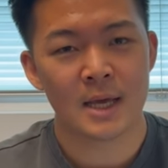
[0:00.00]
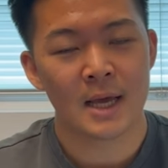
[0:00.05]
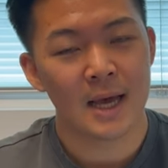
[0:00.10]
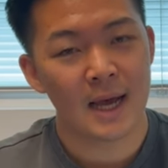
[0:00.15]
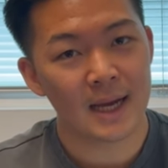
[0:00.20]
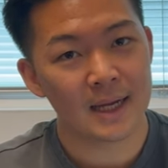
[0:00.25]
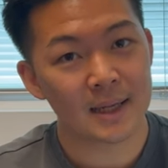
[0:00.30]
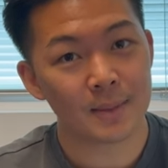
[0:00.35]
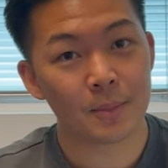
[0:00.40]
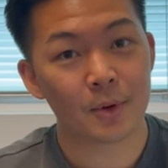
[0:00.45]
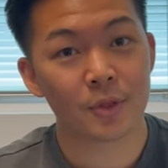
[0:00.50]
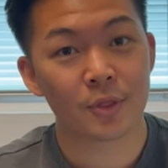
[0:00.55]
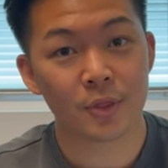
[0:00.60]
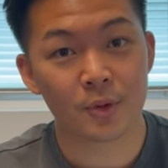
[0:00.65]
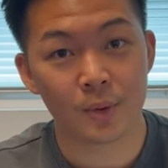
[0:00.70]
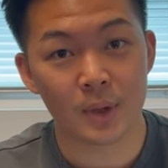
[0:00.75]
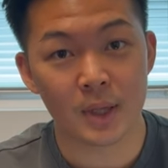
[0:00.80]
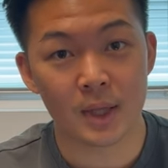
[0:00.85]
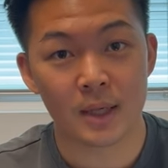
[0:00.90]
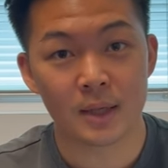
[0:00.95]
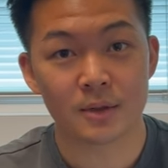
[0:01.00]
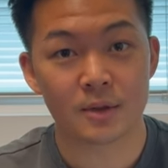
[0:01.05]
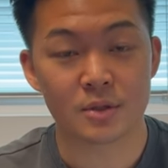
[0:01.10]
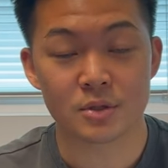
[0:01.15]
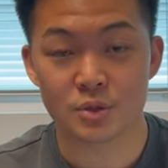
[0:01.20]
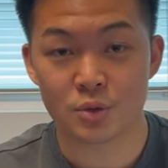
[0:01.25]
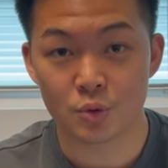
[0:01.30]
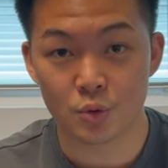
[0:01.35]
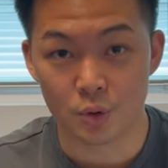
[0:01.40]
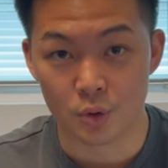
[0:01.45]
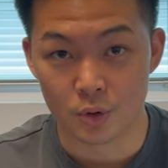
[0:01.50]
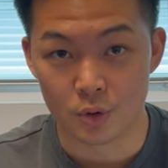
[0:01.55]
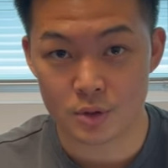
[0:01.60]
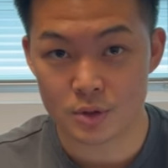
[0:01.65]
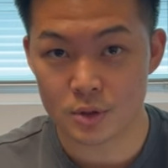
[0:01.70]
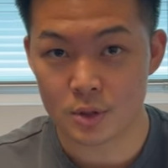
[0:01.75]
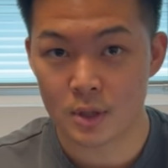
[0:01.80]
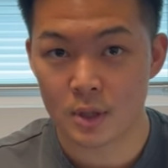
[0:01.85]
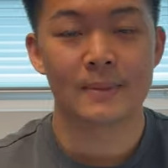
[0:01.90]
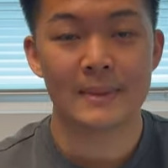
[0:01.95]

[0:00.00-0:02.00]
And number three, the schools.